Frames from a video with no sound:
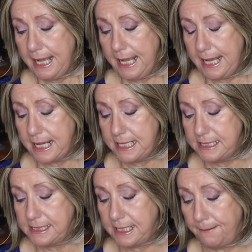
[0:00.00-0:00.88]

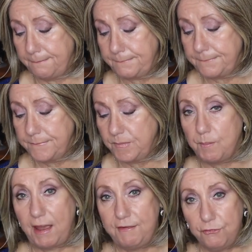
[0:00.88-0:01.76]
And um,
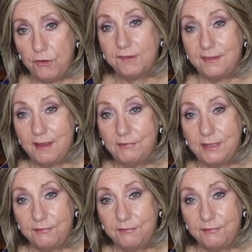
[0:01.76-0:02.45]
my first level